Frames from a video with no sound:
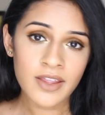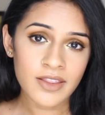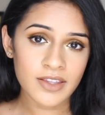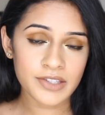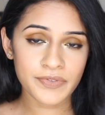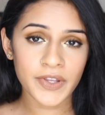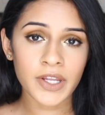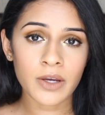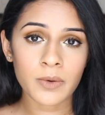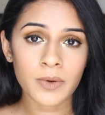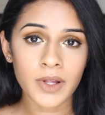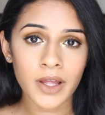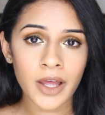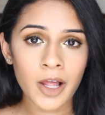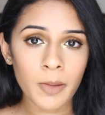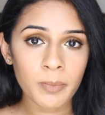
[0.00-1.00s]
this video
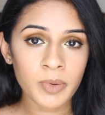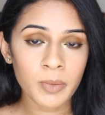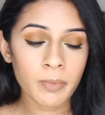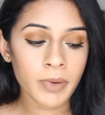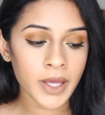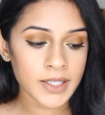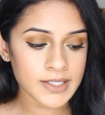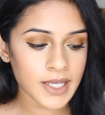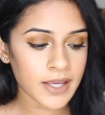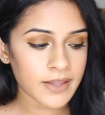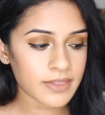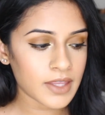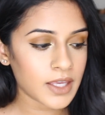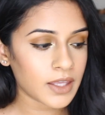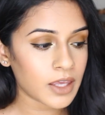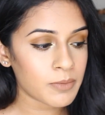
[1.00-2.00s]
will help, but I
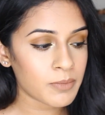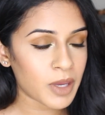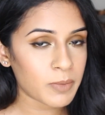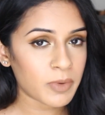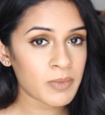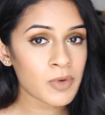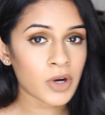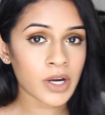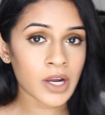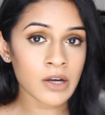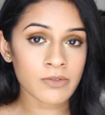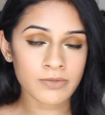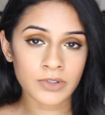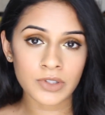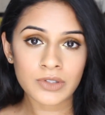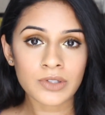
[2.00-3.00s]
think it might be more
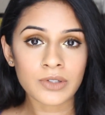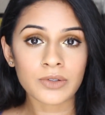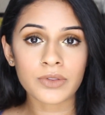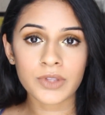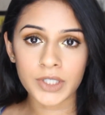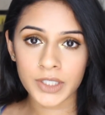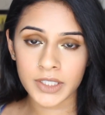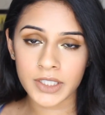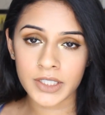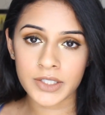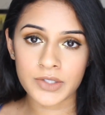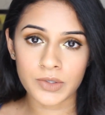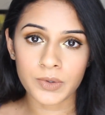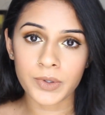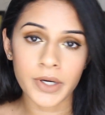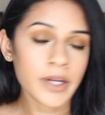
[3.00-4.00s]
helpful to third
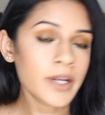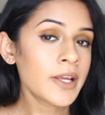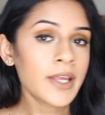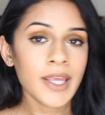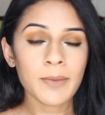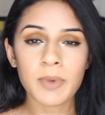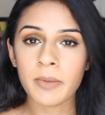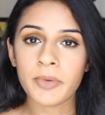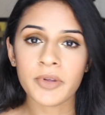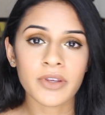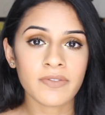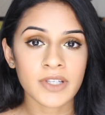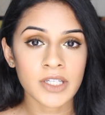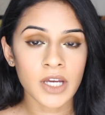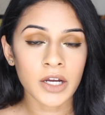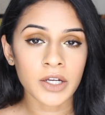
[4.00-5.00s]
years or people
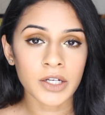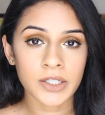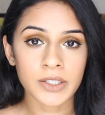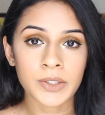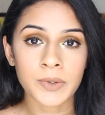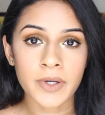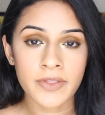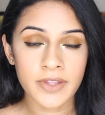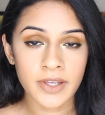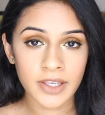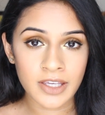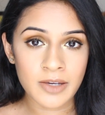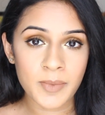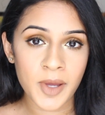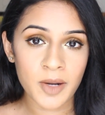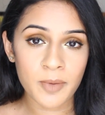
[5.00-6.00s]
even younger who are
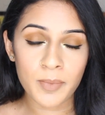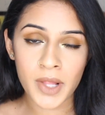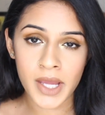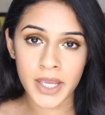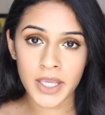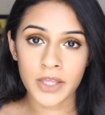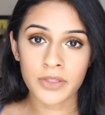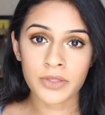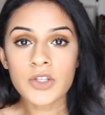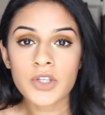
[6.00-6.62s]
thinking about applying.